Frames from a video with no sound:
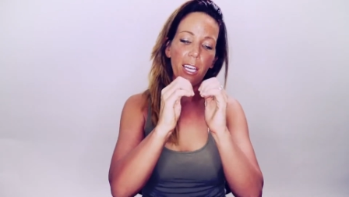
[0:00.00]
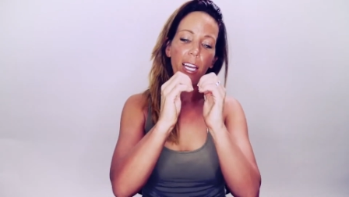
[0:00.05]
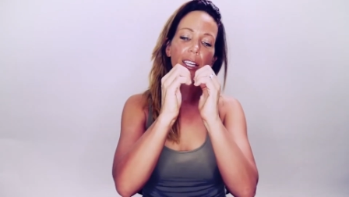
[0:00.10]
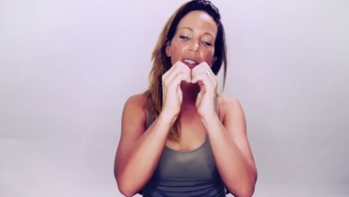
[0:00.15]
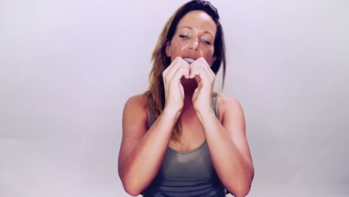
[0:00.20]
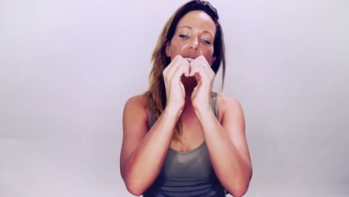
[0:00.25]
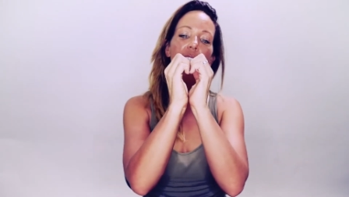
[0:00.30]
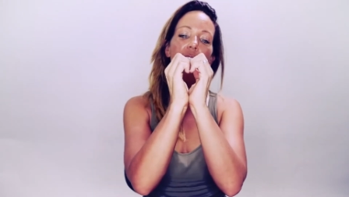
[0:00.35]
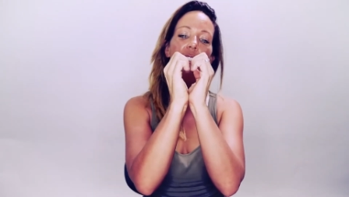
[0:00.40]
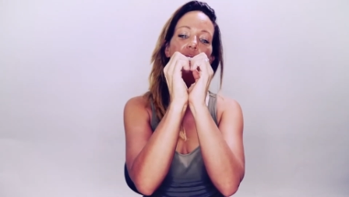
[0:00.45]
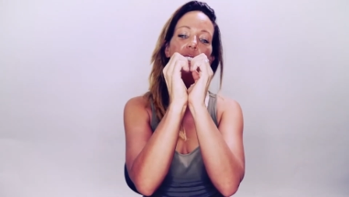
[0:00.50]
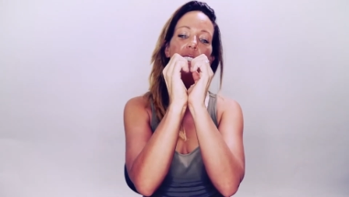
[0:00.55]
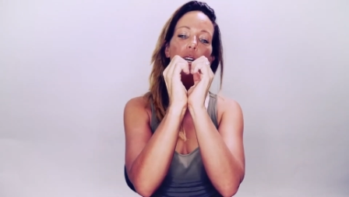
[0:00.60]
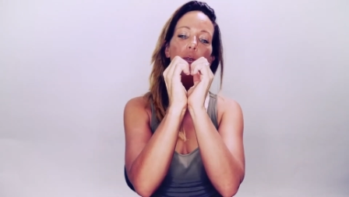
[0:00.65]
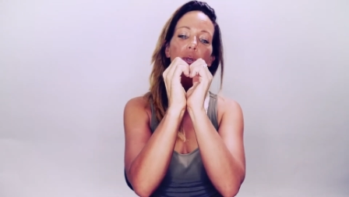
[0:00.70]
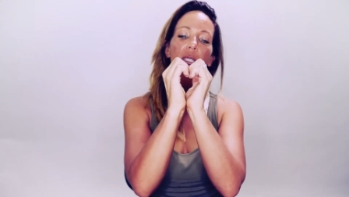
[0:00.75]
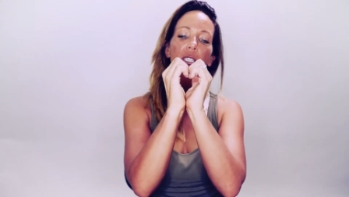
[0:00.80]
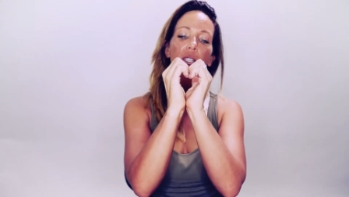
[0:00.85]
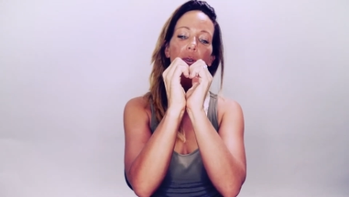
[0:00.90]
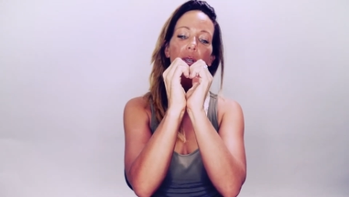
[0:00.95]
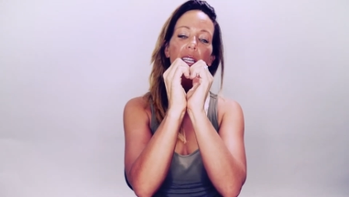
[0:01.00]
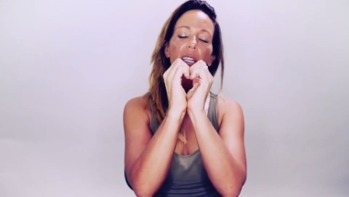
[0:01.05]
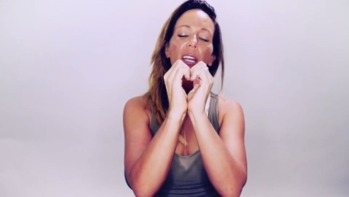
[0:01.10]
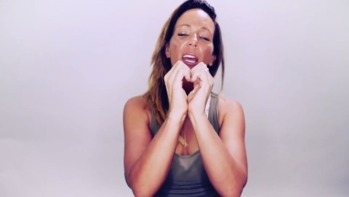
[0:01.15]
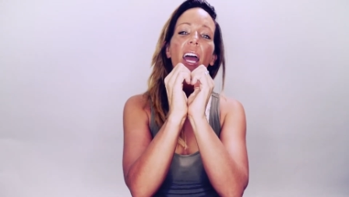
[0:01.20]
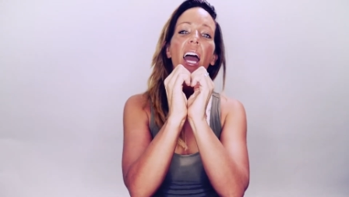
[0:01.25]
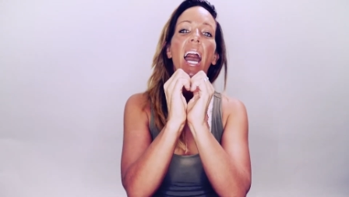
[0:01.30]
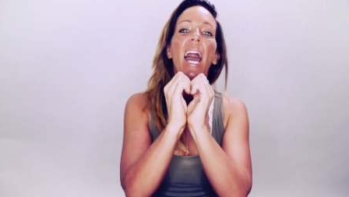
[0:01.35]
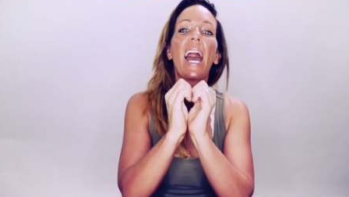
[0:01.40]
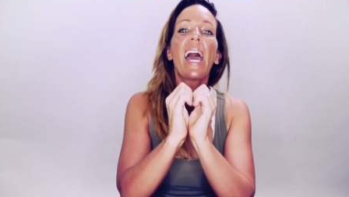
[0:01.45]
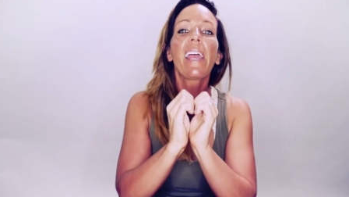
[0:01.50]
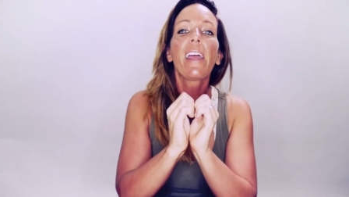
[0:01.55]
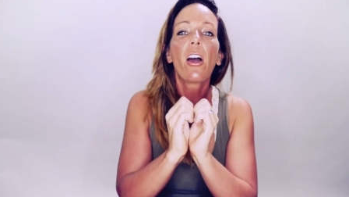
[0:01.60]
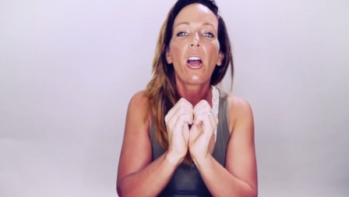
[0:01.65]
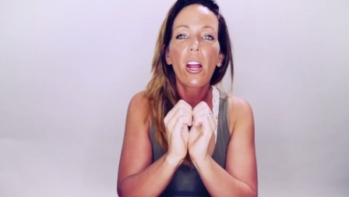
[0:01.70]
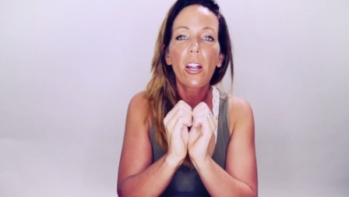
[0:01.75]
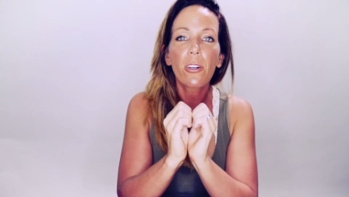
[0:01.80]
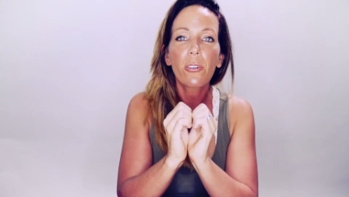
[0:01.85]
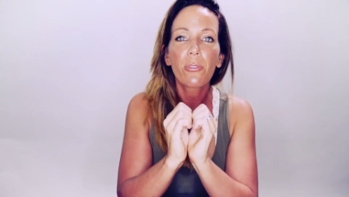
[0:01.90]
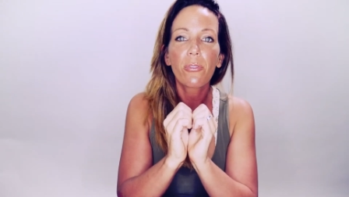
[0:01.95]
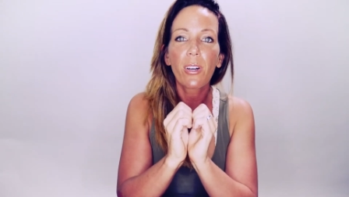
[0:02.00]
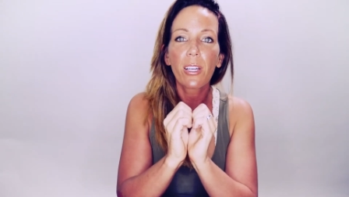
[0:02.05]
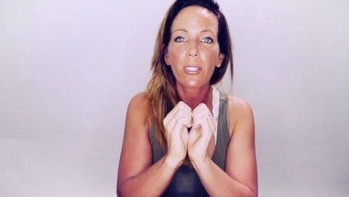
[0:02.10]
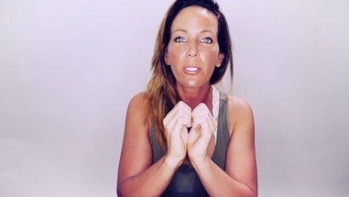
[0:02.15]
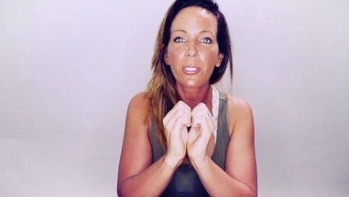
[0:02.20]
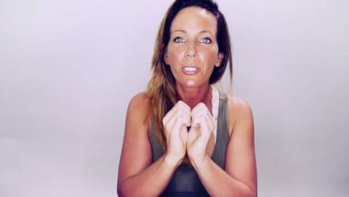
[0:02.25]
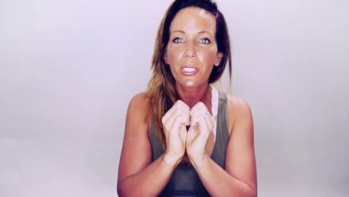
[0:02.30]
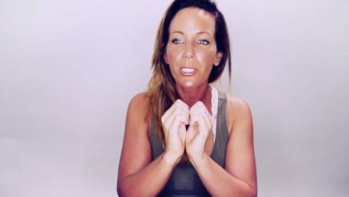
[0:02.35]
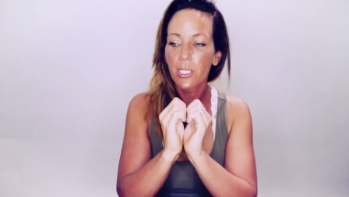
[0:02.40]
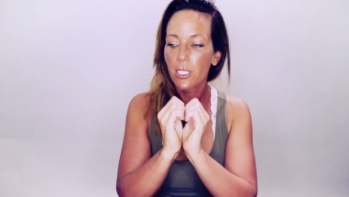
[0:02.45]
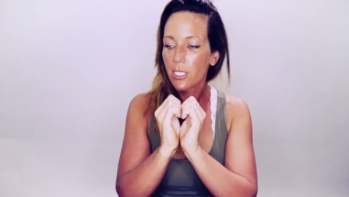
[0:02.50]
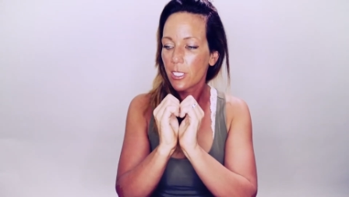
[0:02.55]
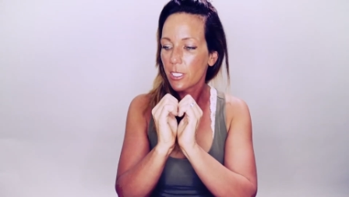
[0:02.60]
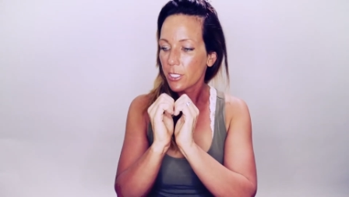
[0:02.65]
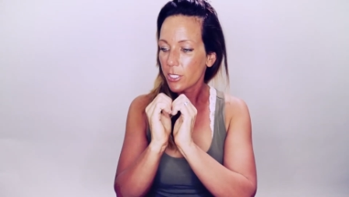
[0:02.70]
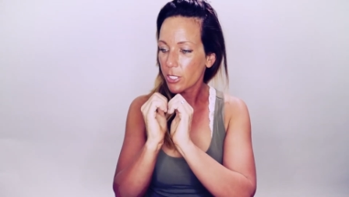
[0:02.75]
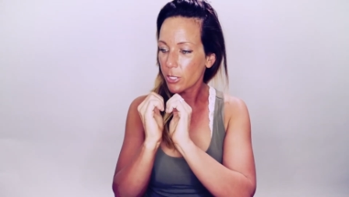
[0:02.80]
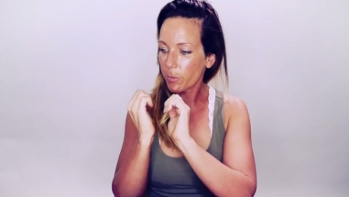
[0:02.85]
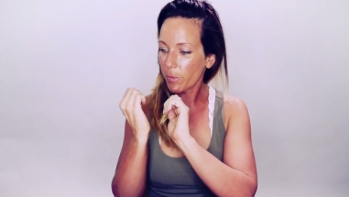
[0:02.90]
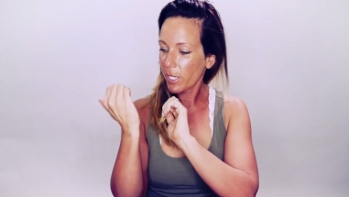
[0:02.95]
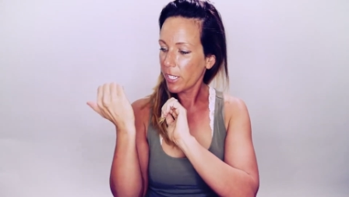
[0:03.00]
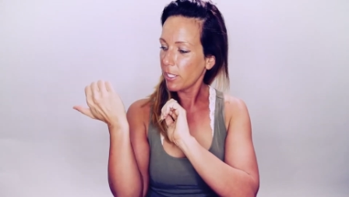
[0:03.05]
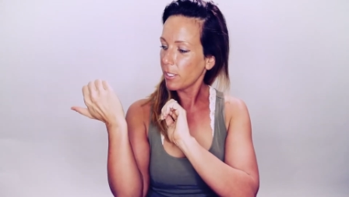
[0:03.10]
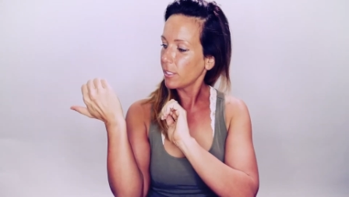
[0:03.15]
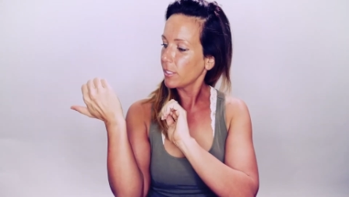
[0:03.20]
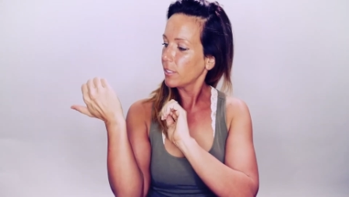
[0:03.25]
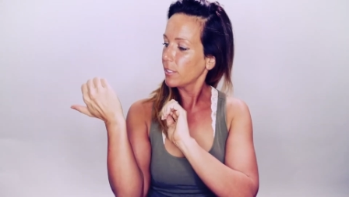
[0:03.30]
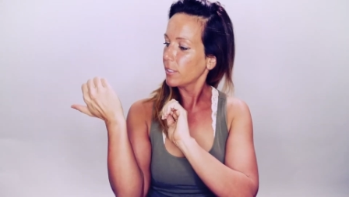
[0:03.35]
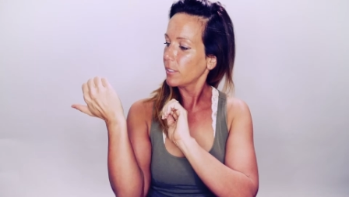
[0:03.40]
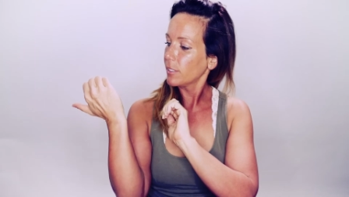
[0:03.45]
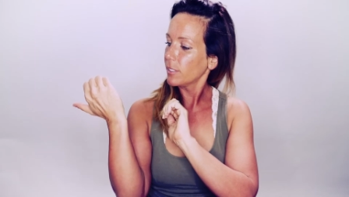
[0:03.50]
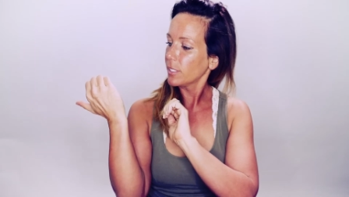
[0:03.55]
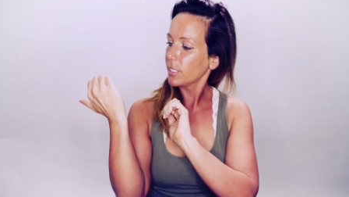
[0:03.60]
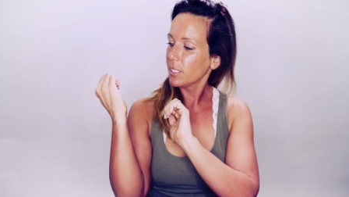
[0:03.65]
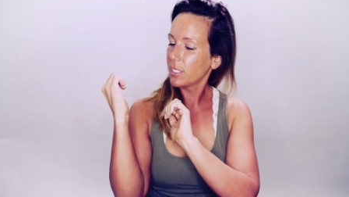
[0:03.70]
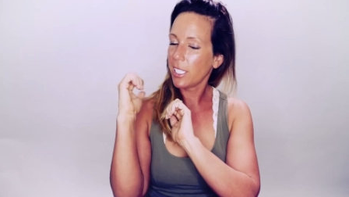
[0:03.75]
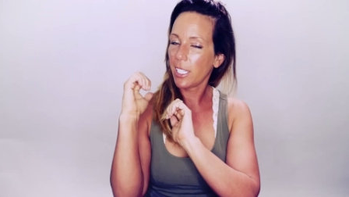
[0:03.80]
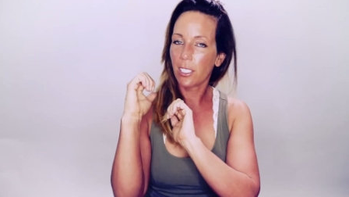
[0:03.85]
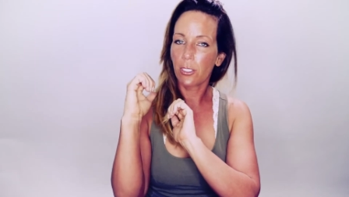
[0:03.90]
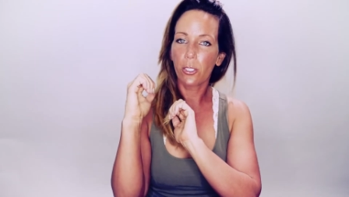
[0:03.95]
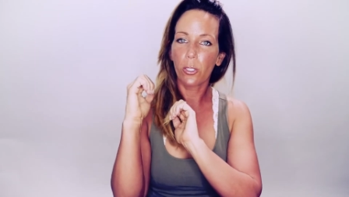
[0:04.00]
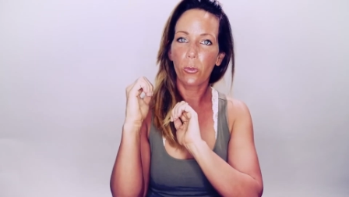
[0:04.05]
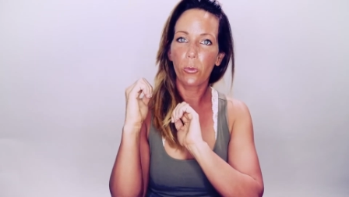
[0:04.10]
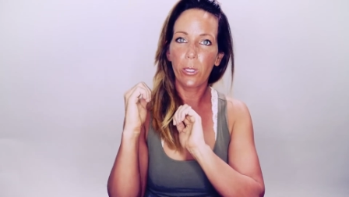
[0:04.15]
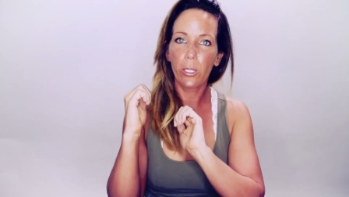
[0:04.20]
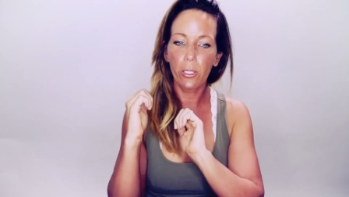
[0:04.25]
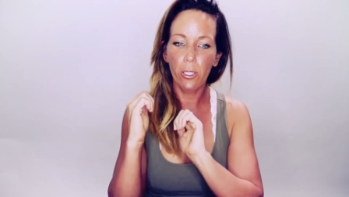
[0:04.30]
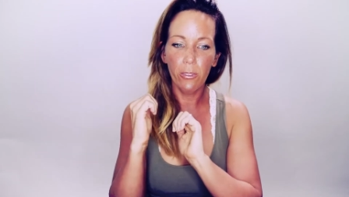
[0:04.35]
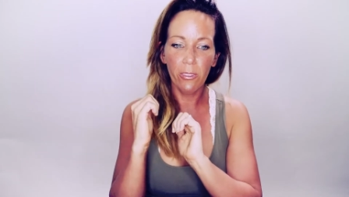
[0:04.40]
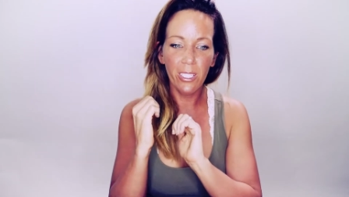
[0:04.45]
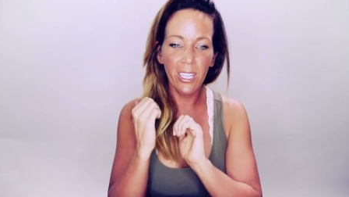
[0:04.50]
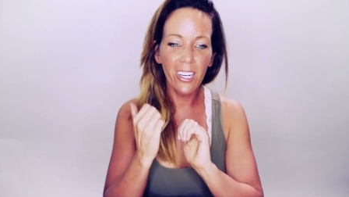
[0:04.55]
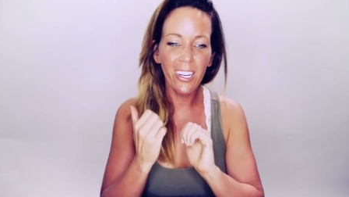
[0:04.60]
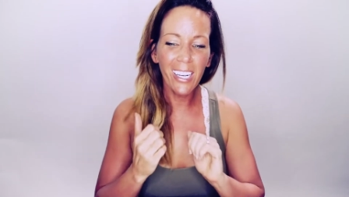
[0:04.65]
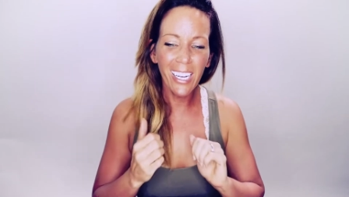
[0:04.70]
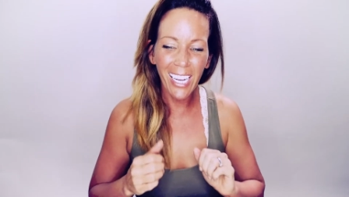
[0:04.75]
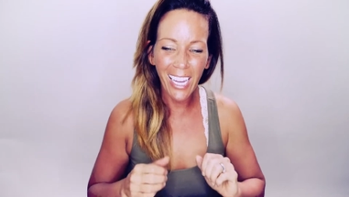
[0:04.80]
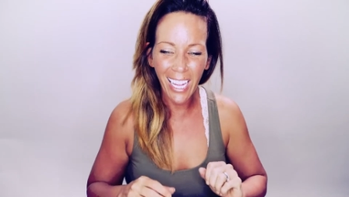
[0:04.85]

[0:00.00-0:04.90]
think this is how we do it. I heart funnels. Does my tan look weird over there?